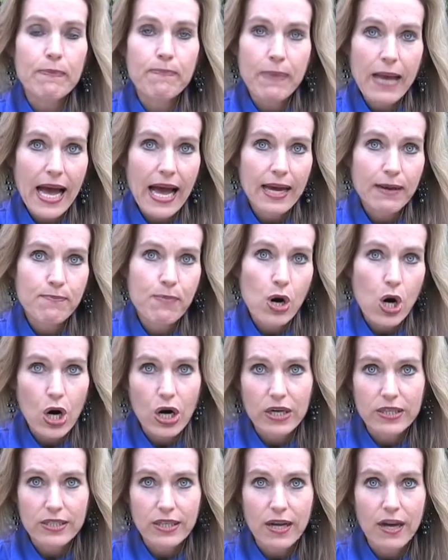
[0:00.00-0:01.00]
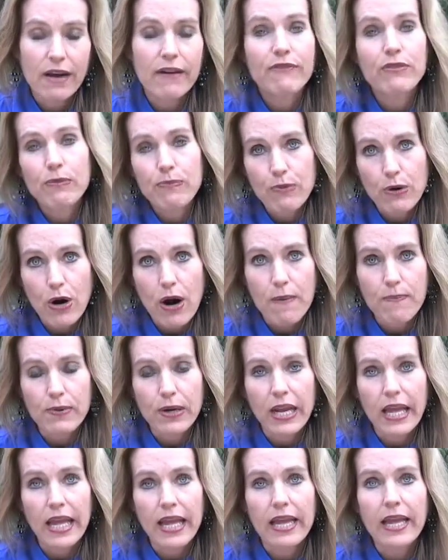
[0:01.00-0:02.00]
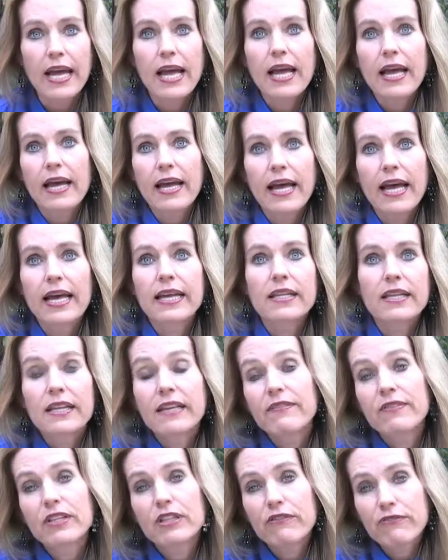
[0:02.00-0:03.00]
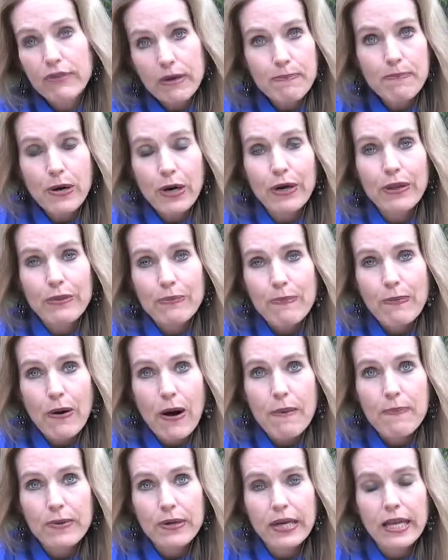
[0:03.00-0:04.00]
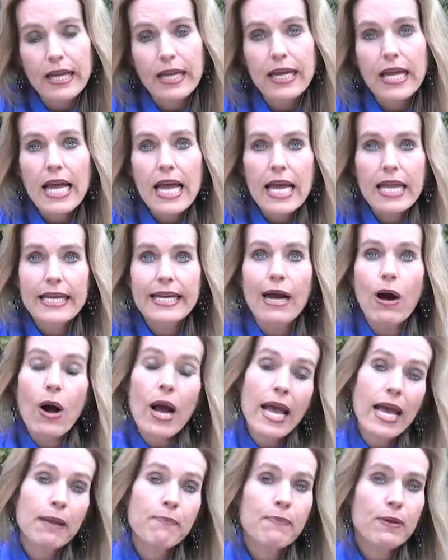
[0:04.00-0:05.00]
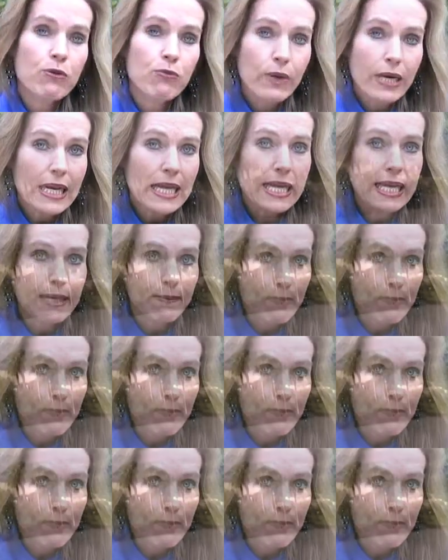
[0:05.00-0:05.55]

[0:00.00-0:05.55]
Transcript: back part of the property and live in the front part of the property. Now, I had been renting an